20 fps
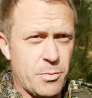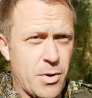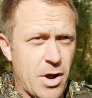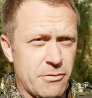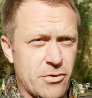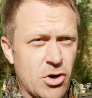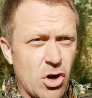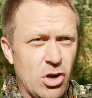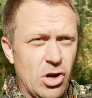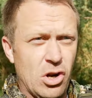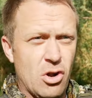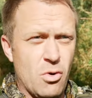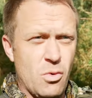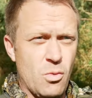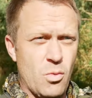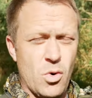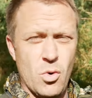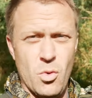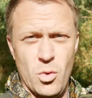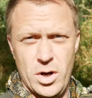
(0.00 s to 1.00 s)
but I've got a
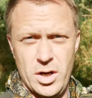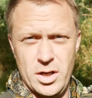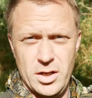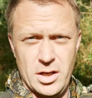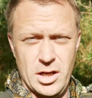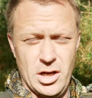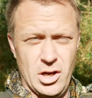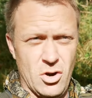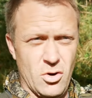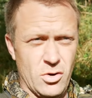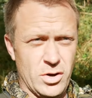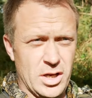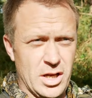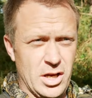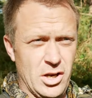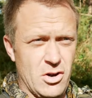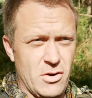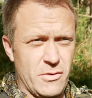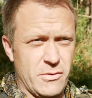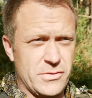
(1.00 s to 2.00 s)
long walk
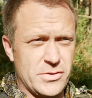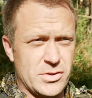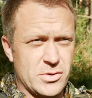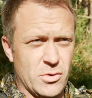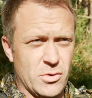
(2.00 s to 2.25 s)
along a lot of